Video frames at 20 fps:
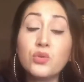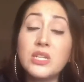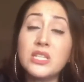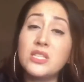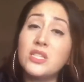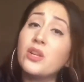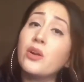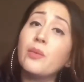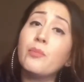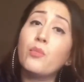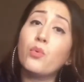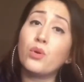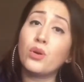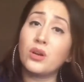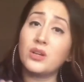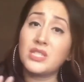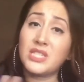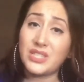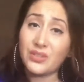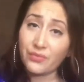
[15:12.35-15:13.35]
needs that are
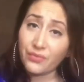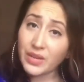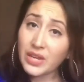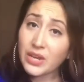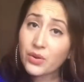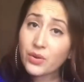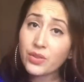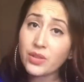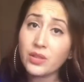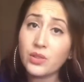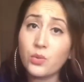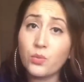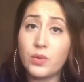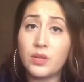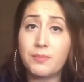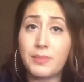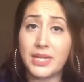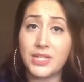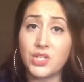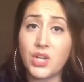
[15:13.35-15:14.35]
more severe than the
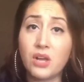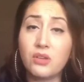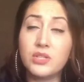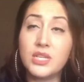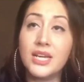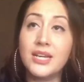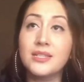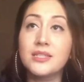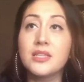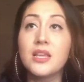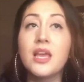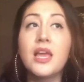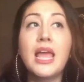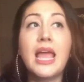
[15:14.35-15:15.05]
one my child has.